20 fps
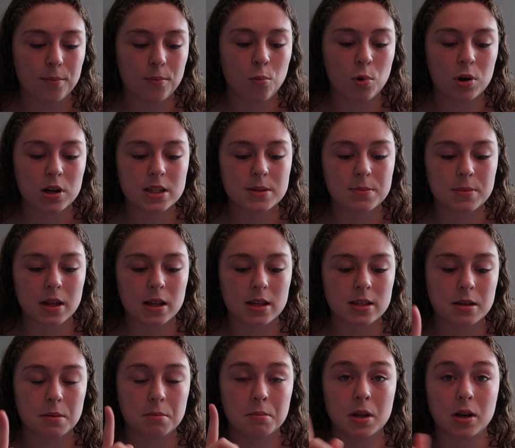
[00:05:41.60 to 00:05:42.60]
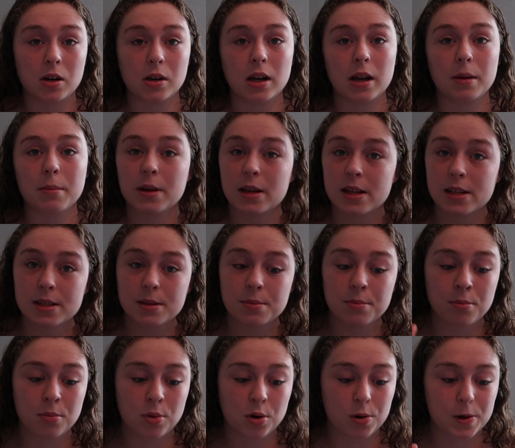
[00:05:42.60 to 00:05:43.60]
What is Mia's middle name? It is
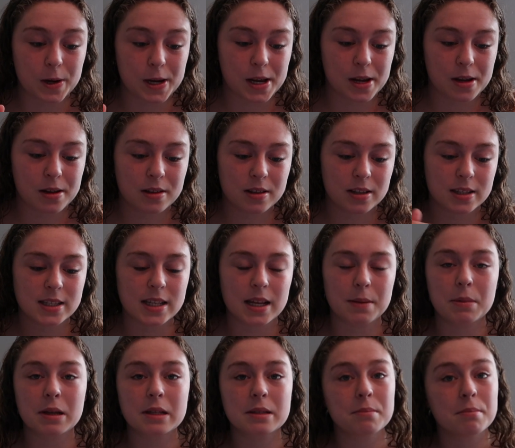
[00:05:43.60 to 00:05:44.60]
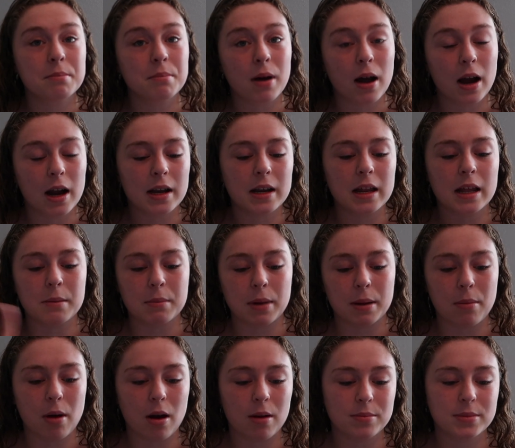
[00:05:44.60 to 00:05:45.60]
Marie, the same as mine and my
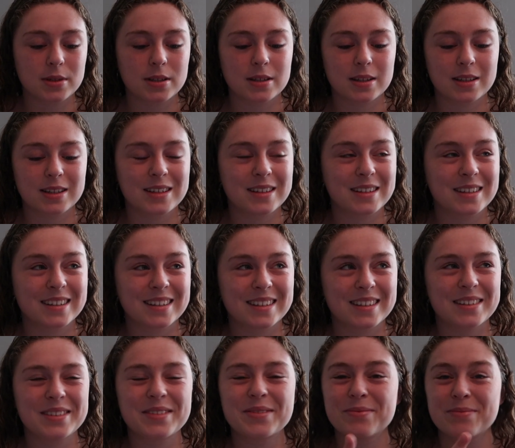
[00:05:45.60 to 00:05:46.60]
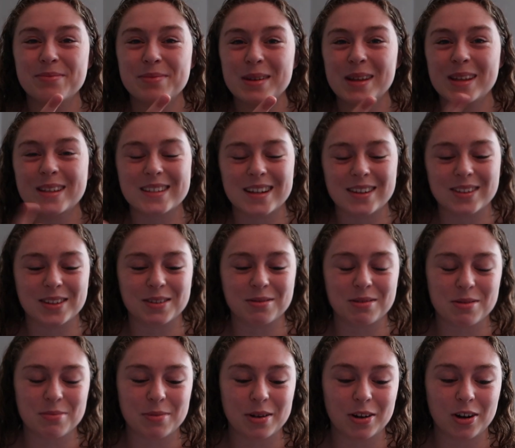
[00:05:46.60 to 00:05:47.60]
mom's. Mia's out there
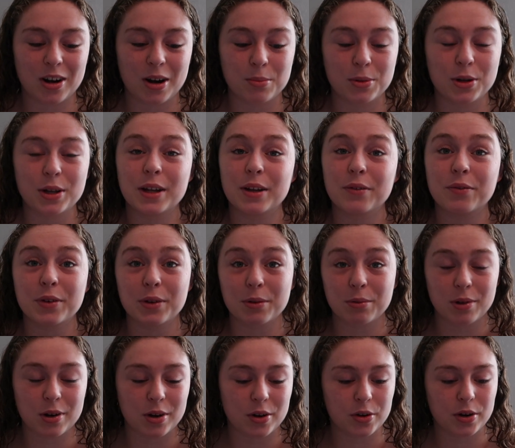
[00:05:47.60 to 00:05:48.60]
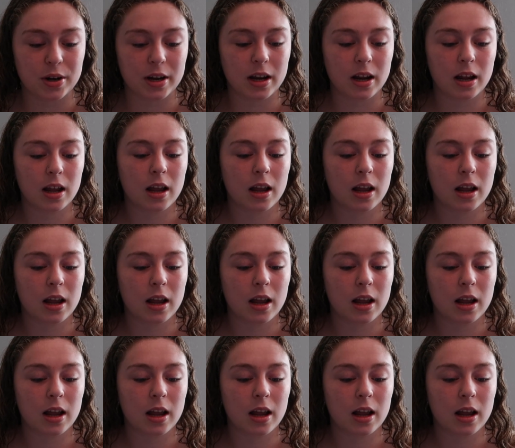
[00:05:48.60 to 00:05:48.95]
with my grandma, if you're wondering.